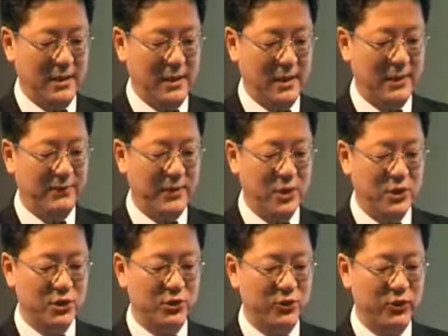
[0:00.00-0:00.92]
and the
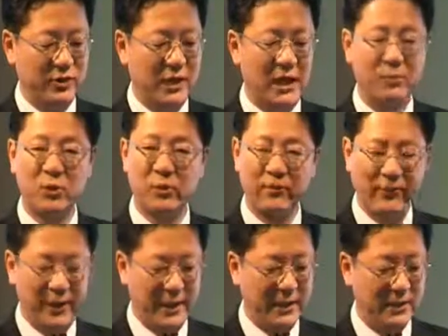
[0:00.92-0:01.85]
patient with abdominal
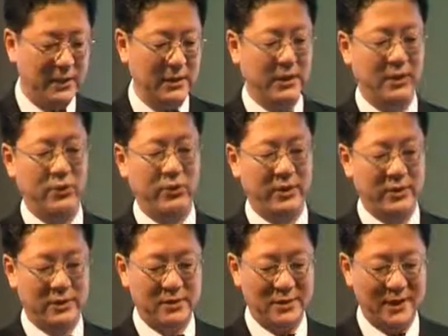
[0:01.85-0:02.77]
pain
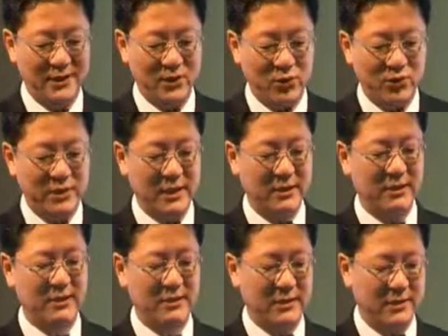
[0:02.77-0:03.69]
with nitric oxide
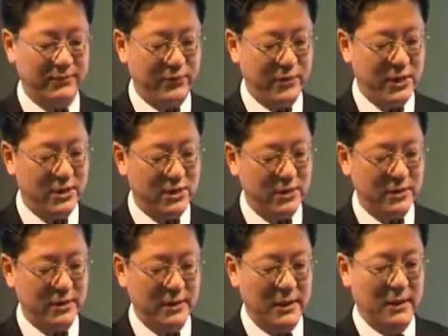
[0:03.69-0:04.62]

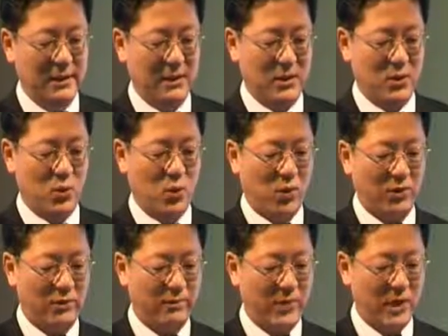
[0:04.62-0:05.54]
depression
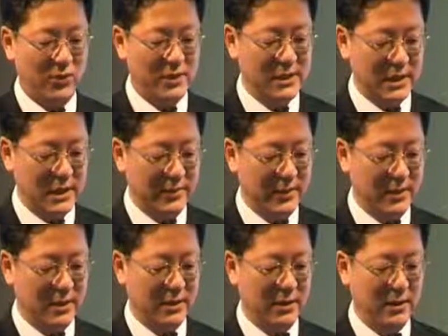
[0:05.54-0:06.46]
or bowel
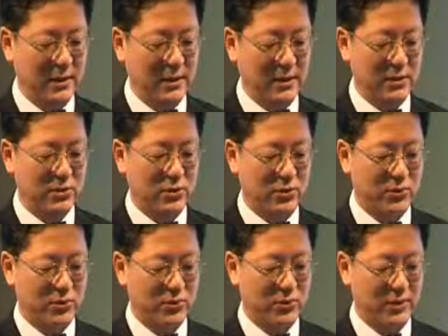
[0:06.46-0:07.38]
ischemia has
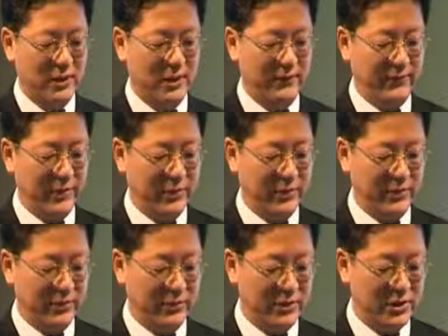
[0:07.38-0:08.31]
also
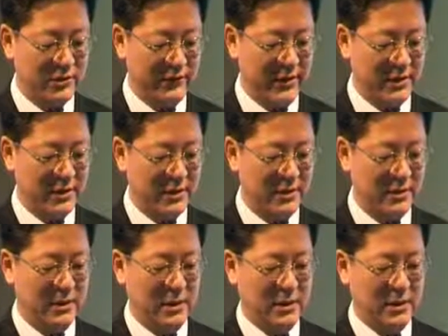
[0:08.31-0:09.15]
independent risk factor